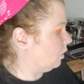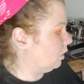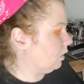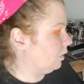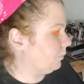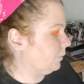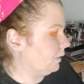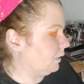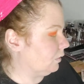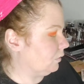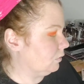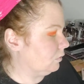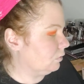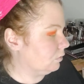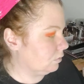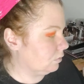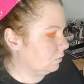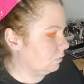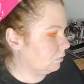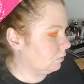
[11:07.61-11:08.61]
I mean,
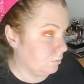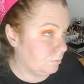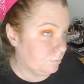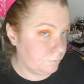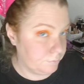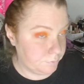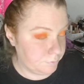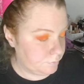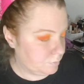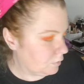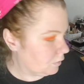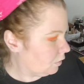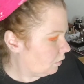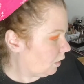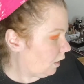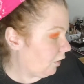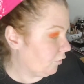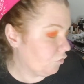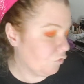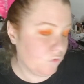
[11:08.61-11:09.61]

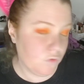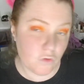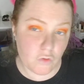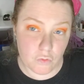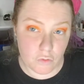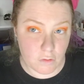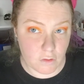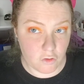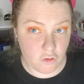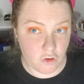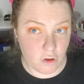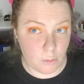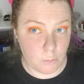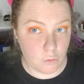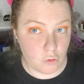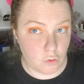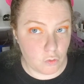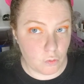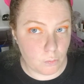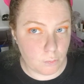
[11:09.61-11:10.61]
and she feels really
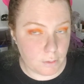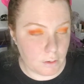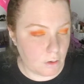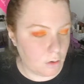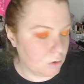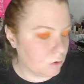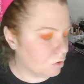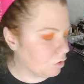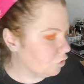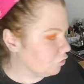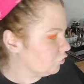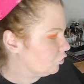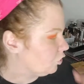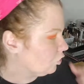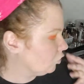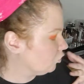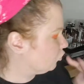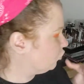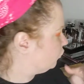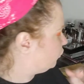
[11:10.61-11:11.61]
ashamed too. Being a good Christian
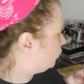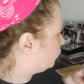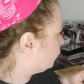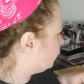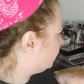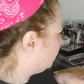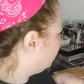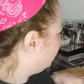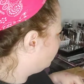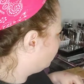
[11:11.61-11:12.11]
girl, she feels really